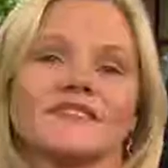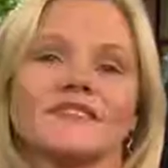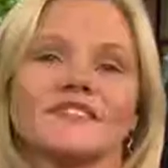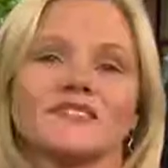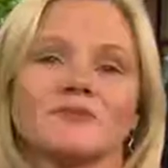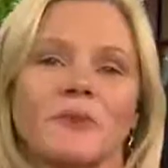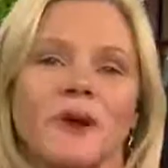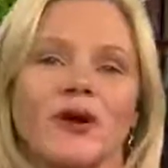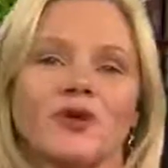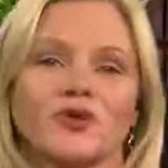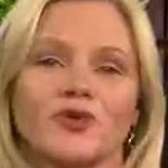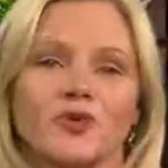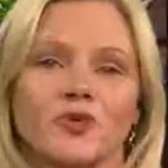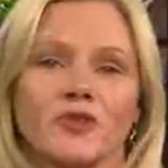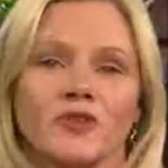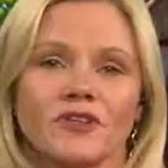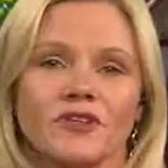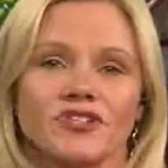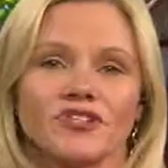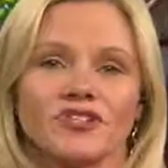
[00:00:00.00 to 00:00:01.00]
things about
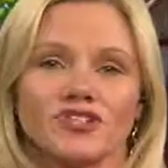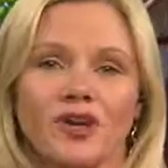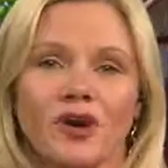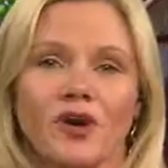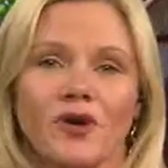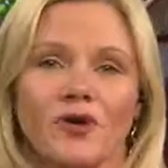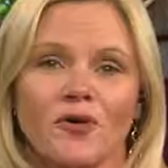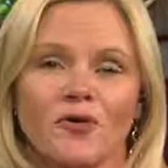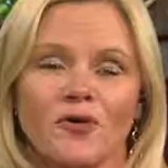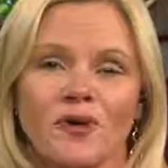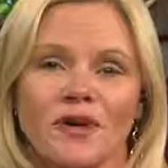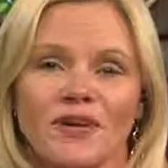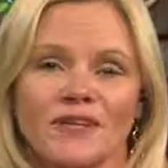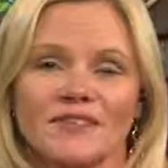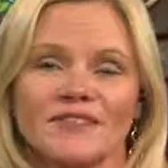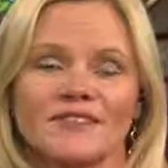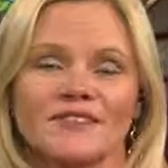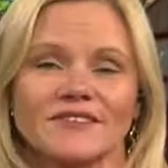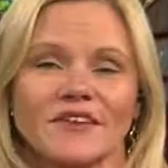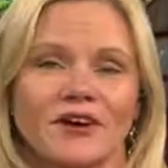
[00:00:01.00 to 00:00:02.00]
doing this show
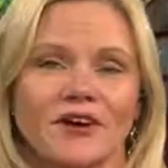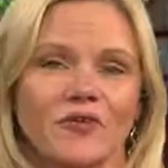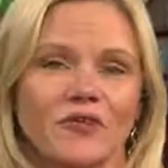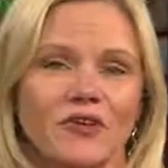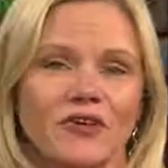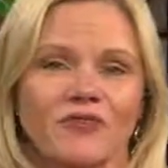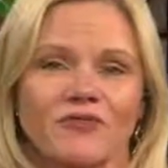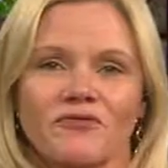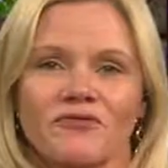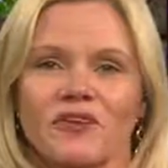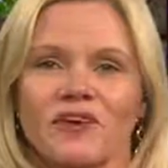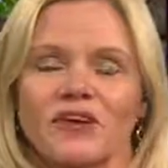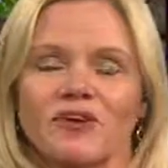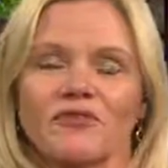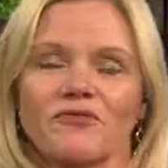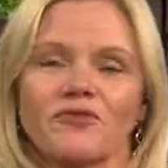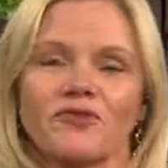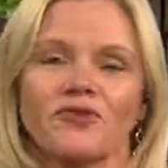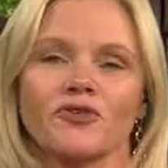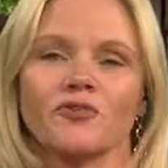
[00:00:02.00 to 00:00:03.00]
is uh, we've
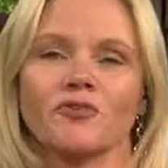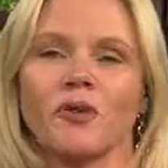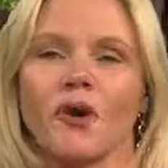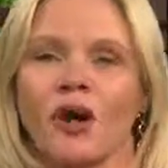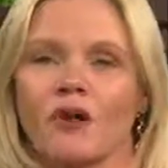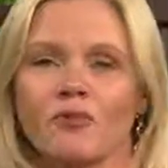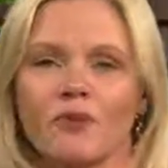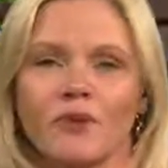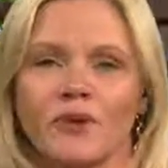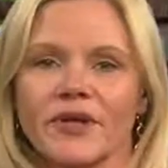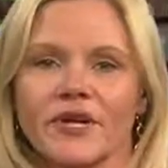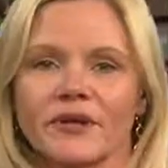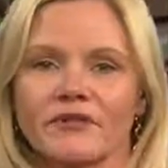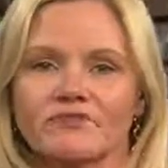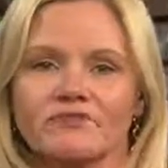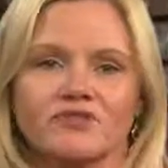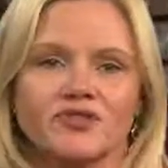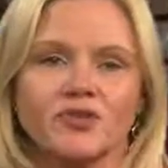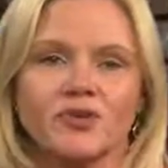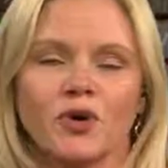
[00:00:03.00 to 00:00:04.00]
interviewed probably
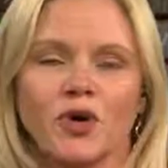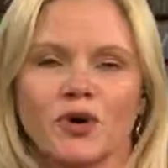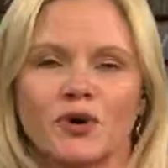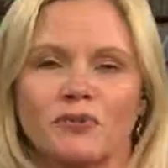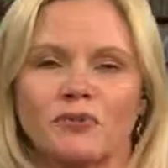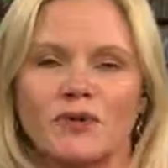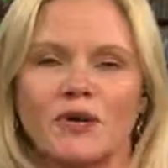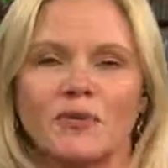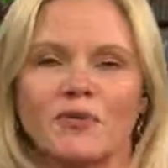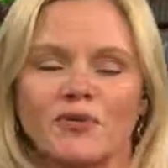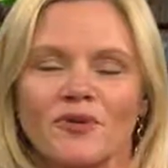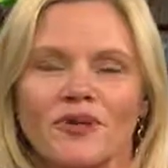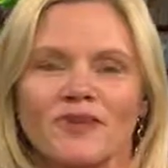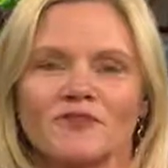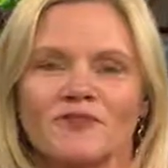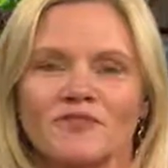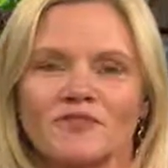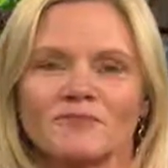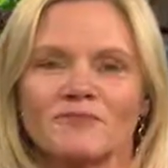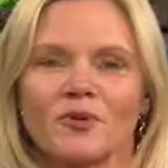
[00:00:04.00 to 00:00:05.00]
uh, 200 people
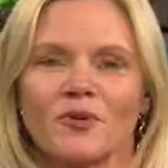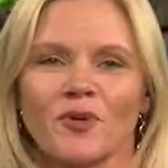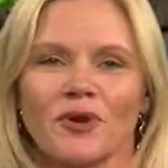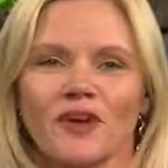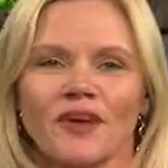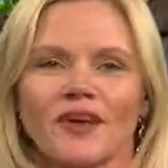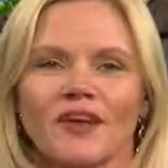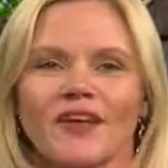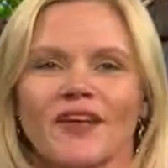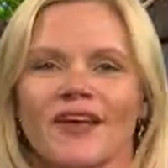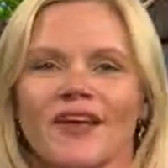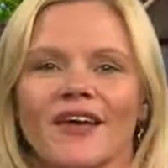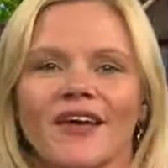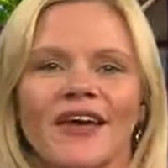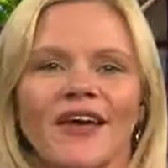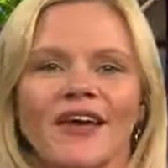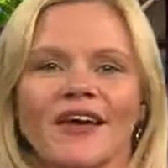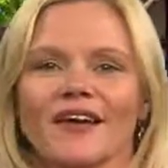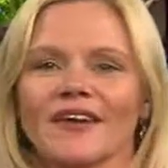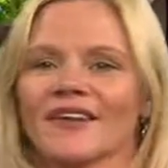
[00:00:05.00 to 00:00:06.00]
at this point,
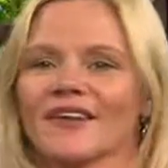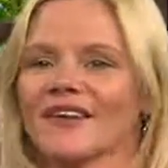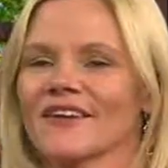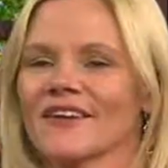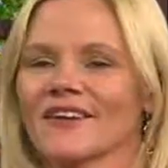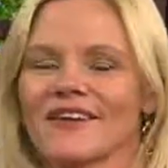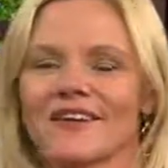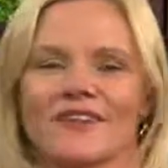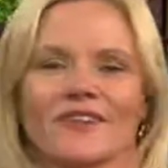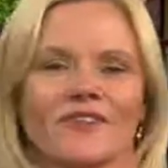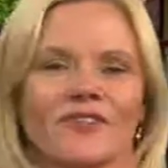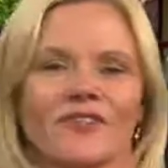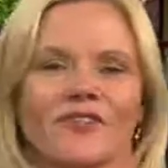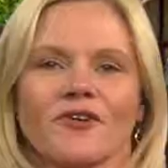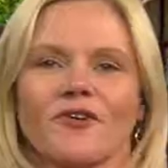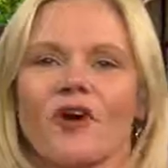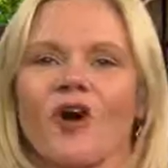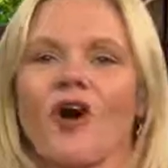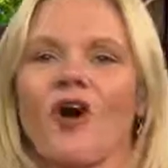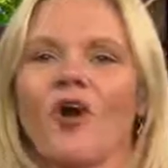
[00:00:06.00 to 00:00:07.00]
and
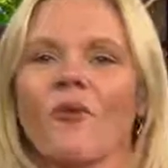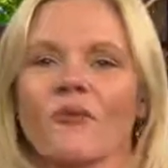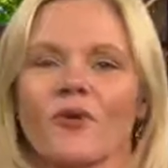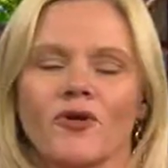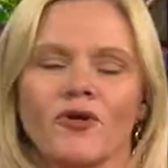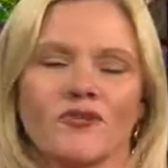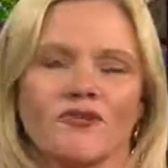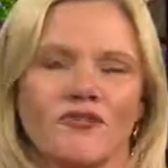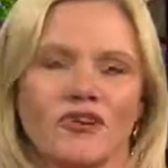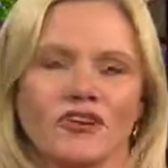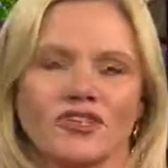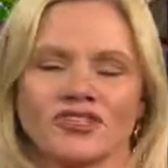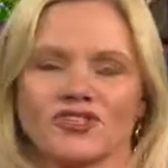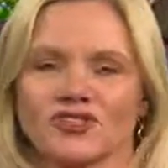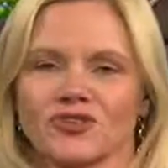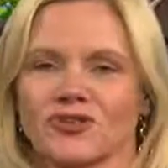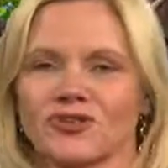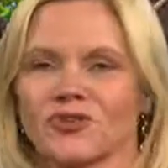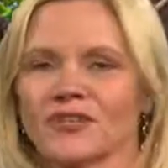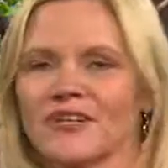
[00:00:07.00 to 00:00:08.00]
they're all
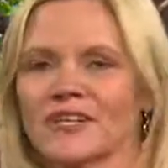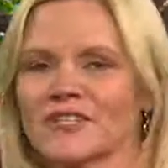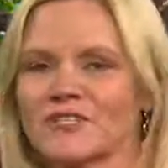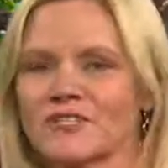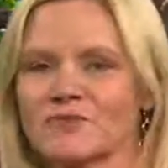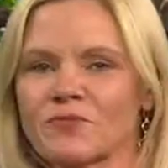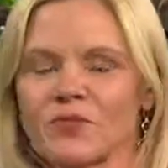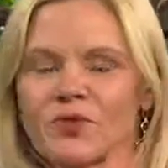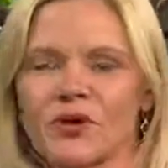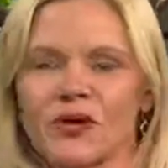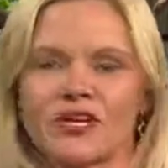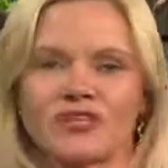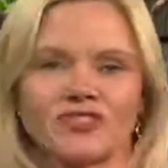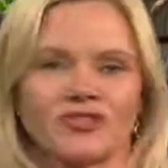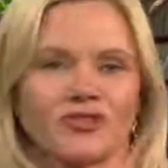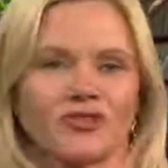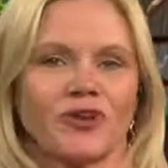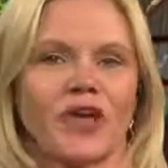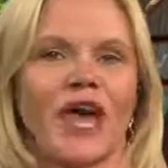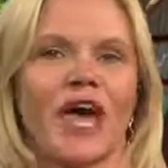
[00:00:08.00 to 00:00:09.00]
motivational and
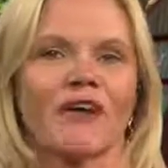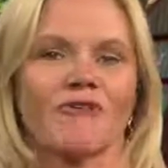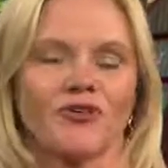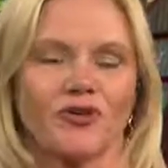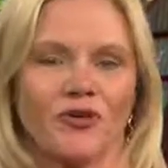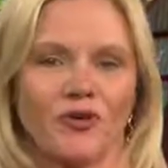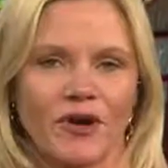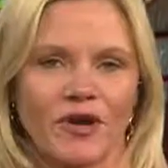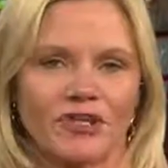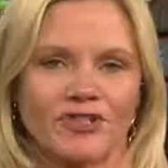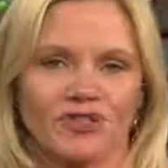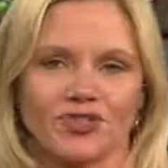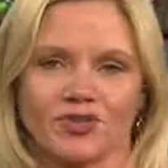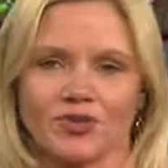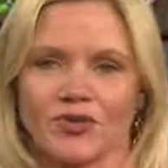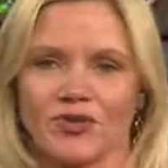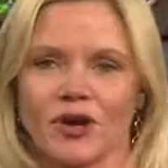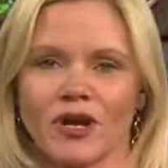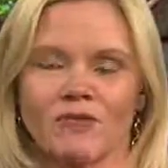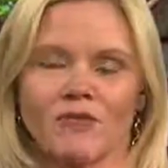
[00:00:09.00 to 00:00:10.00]
inspirational and have a great
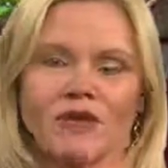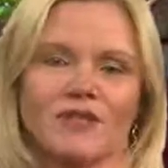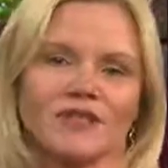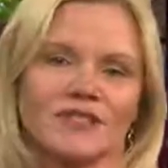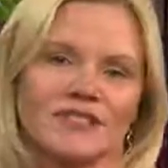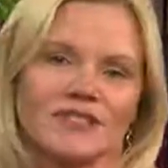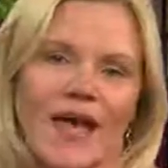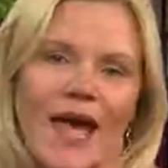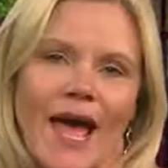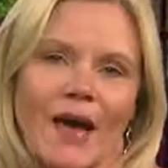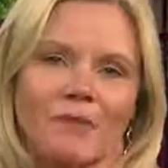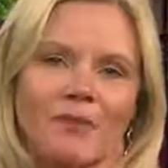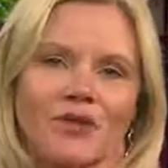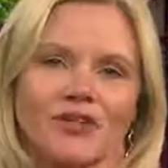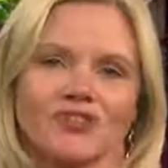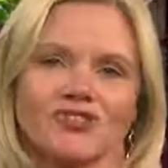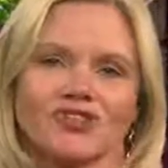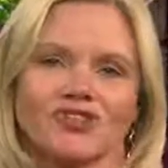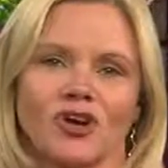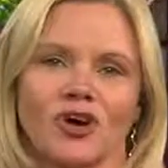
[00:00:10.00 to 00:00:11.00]
story. I mean, it's the
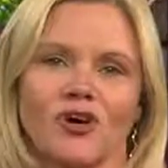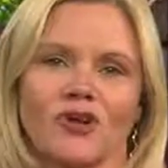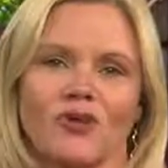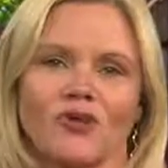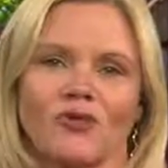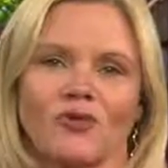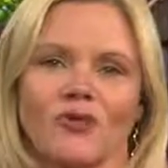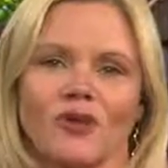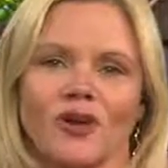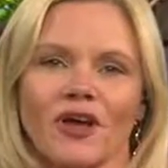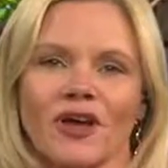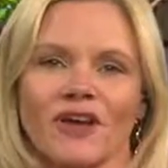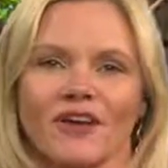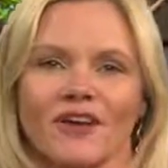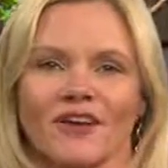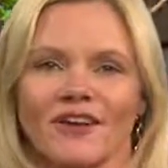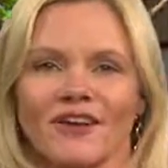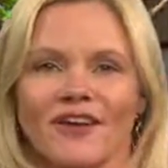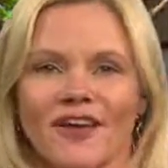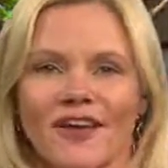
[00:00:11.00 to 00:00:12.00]
happiness jungle. We're not going